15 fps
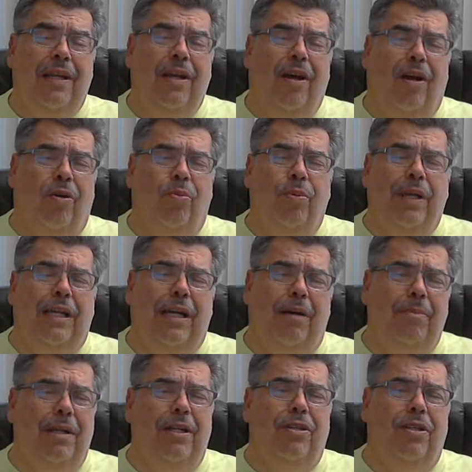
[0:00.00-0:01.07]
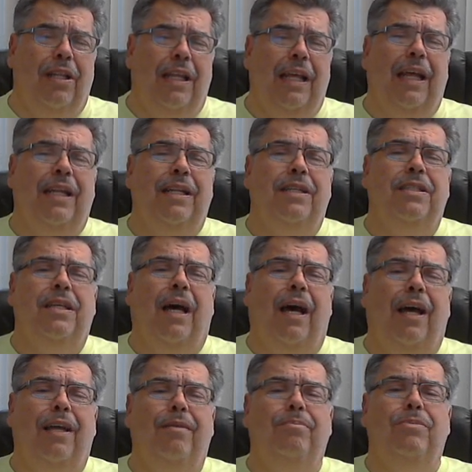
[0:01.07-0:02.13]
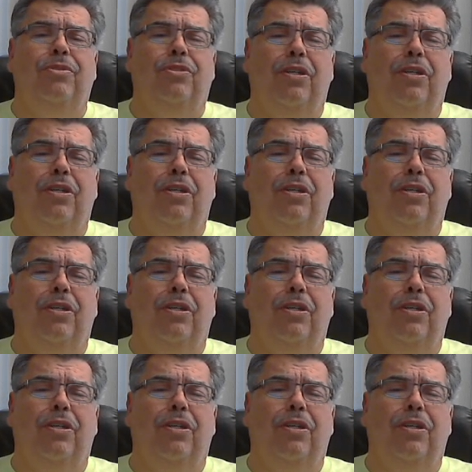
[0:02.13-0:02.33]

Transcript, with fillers: are we coming to the end times?